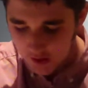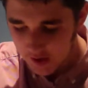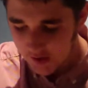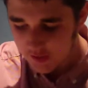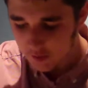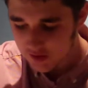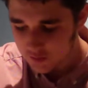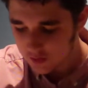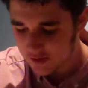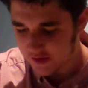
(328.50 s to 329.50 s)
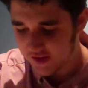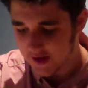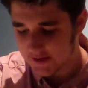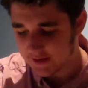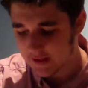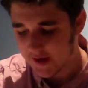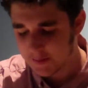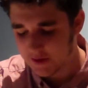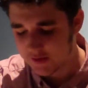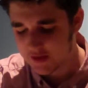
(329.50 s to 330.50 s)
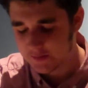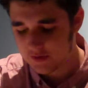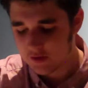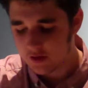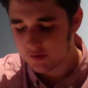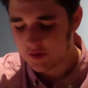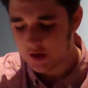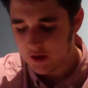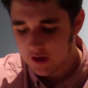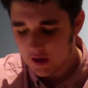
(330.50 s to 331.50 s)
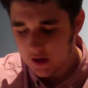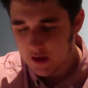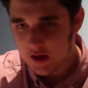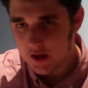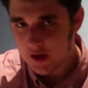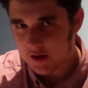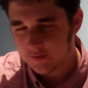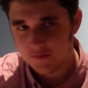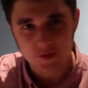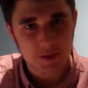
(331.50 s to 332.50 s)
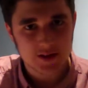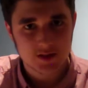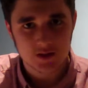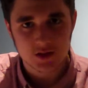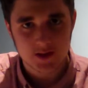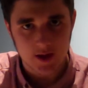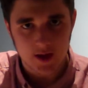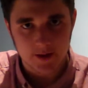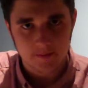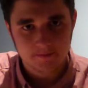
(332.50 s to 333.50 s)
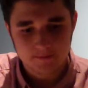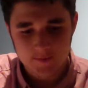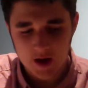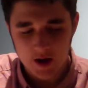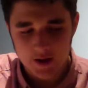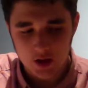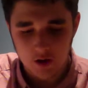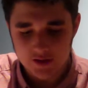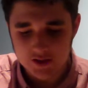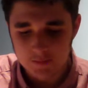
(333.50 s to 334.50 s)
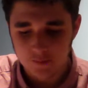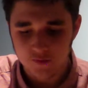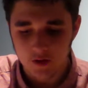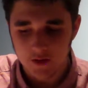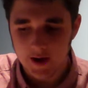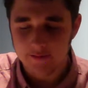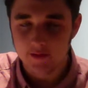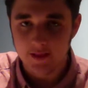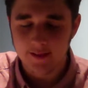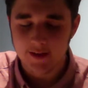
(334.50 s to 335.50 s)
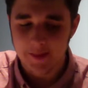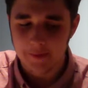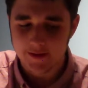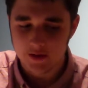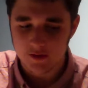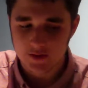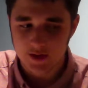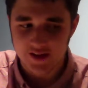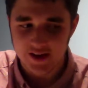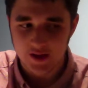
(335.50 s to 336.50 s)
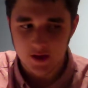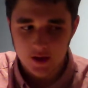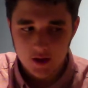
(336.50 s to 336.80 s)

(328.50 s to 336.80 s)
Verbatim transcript: uh, there was one other thing I didn't like about this episode, uh, the Paternoster Gang. Now, I know I said before that I really like the Paternoster Gang,